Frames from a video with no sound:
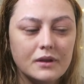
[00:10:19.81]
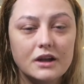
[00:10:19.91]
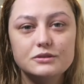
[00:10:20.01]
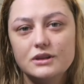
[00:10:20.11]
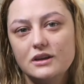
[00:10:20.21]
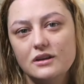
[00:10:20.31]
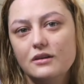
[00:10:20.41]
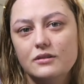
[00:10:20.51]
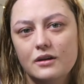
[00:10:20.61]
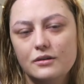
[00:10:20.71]
And she's like,
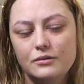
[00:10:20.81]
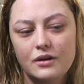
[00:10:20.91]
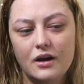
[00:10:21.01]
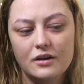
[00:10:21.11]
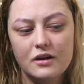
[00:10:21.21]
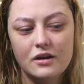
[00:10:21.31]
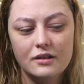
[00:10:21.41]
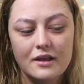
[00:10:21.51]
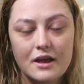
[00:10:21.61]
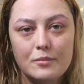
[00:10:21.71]
no, not at
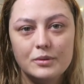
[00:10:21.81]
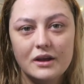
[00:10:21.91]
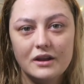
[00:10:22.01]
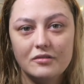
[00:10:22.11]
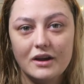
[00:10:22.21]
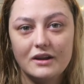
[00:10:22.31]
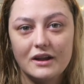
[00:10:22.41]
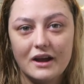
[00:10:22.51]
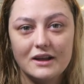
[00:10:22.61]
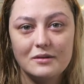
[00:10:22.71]
all. But then I read,
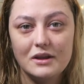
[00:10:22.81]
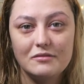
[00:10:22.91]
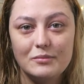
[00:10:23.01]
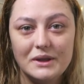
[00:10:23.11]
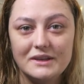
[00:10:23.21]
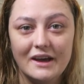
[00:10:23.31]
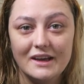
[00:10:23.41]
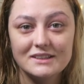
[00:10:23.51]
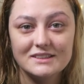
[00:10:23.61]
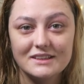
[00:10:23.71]
like, I hadn't even been
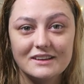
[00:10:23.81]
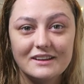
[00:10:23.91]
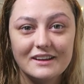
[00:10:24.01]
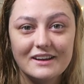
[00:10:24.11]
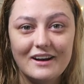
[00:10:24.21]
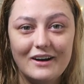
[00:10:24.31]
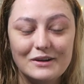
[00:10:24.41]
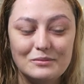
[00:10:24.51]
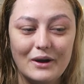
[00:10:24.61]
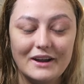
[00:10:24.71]
tested
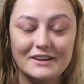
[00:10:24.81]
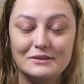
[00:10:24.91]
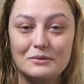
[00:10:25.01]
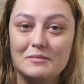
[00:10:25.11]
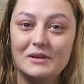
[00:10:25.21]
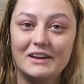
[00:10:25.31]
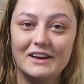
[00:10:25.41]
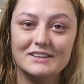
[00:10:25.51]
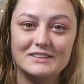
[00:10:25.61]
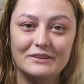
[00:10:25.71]
on pregnant women yet,